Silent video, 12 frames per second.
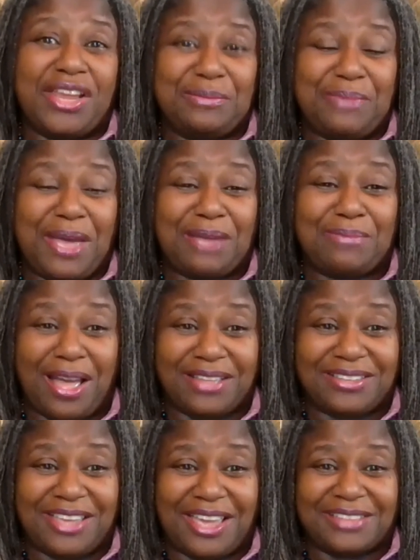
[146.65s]
Impact
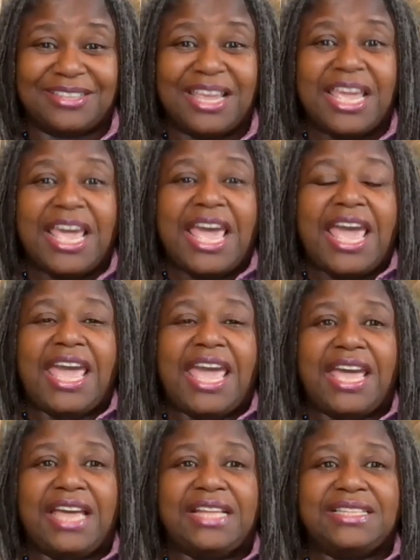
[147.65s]
Podcast.
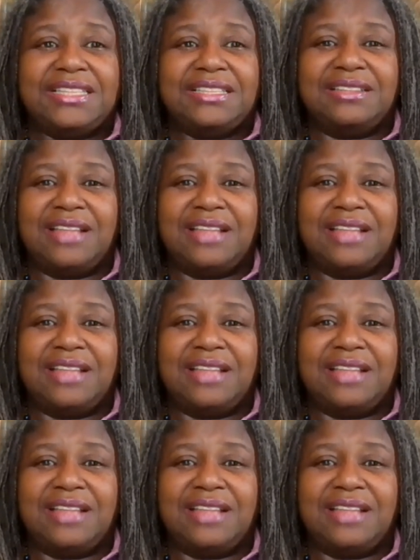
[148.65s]
And